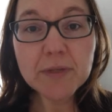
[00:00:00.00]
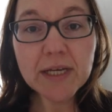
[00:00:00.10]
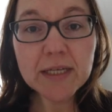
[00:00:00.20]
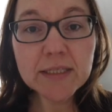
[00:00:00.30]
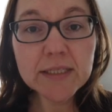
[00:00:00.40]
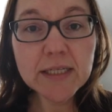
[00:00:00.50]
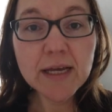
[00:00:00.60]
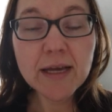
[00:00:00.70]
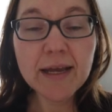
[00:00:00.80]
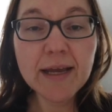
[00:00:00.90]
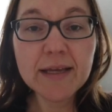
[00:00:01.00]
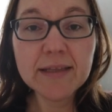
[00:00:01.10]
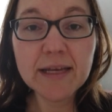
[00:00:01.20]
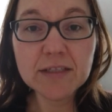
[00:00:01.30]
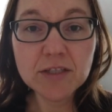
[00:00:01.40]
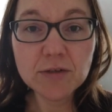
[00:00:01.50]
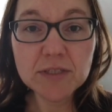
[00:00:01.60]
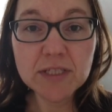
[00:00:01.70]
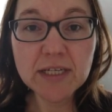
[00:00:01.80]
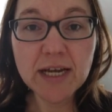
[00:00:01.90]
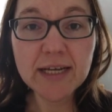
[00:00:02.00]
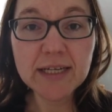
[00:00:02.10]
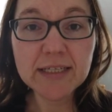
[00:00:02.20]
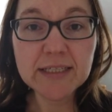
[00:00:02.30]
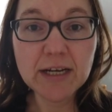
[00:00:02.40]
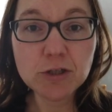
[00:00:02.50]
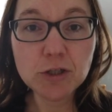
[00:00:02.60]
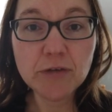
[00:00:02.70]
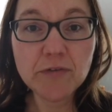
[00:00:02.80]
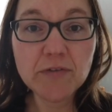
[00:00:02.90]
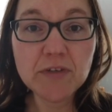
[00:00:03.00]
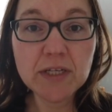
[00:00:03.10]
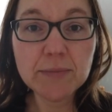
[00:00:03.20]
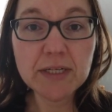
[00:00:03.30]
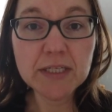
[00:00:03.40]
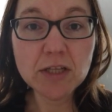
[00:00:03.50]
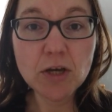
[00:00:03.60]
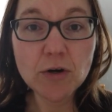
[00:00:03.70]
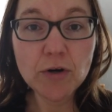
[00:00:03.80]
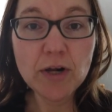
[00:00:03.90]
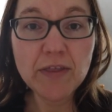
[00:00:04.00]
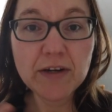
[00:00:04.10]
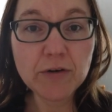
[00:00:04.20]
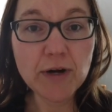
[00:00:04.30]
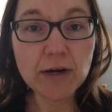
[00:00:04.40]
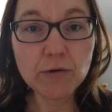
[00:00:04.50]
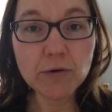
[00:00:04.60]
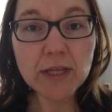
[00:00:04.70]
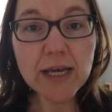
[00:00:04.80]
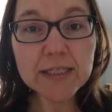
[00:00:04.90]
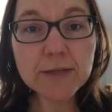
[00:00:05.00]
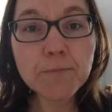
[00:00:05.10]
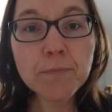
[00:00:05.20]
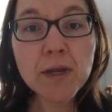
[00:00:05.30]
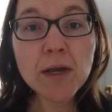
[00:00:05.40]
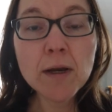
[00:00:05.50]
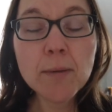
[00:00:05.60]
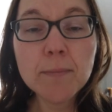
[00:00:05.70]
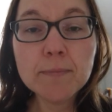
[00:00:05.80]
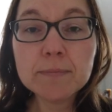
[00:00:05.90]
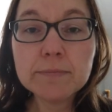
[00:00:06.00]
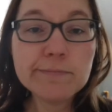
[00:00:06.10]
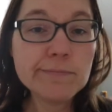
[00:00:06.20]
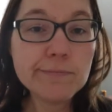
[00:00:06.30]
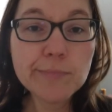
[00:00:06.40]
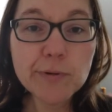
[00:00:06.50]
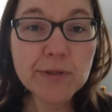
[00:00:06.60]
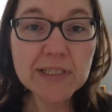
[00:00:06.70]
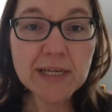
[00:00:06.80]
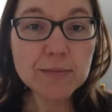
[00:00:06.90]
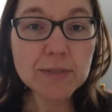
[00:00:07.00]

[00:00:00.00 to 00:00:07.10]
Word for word: dance and that starts today. It is actually 15 minutes longer than her acro class both the same